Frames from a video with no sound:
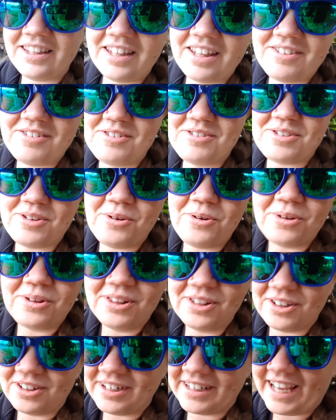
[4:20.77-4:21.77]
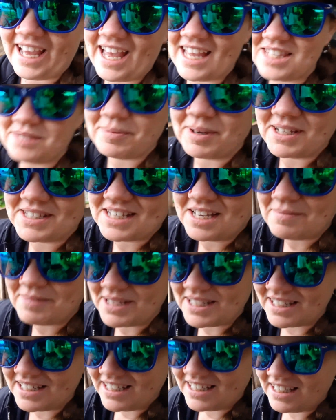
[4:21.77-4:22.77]
then there's the whole learning aspect. I
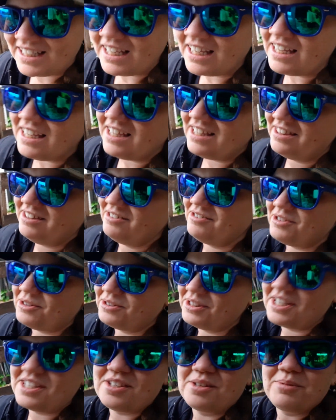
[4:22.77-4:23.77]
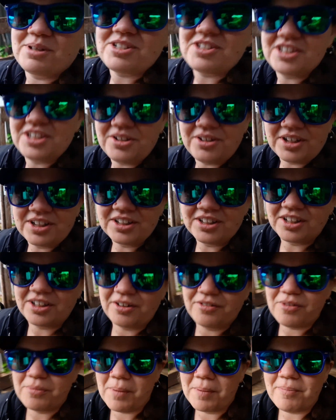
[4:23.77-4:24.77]
mean, there's only so much that you can learn
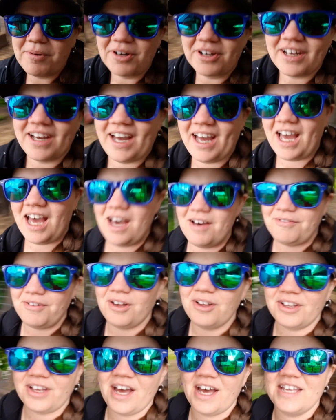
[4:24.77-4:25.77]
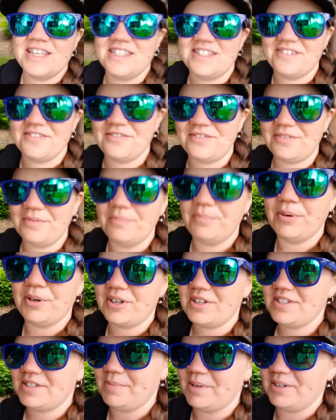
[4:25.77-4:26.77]
from a book. I have all kinds of
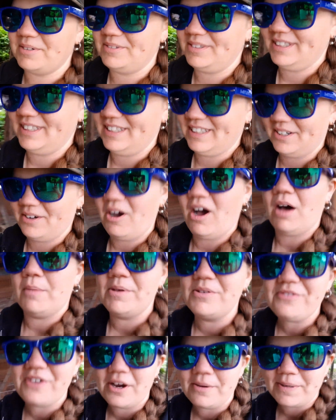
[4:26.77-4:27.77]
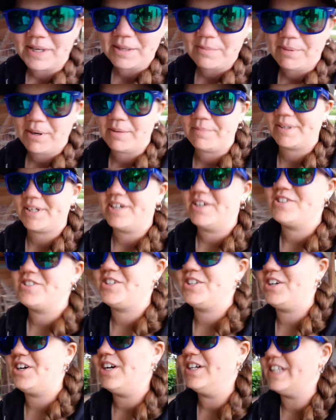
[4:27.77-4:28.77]
books about, hobby farming,
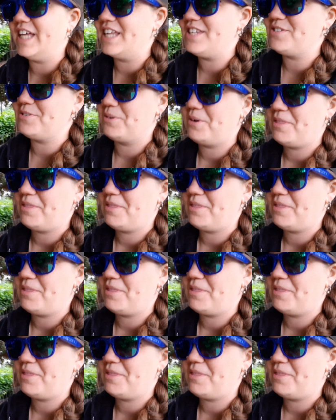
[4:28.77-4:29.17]
permaculture, all that sort of